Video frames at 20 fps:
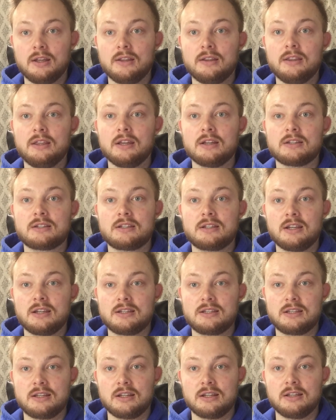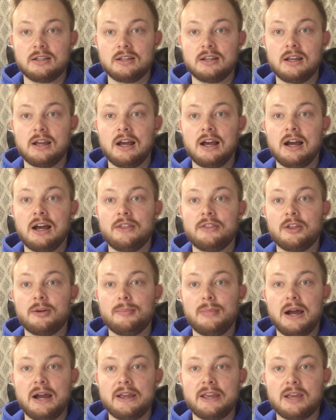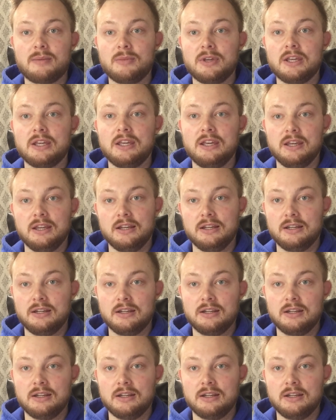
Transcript: the assistant on the Miami Heat.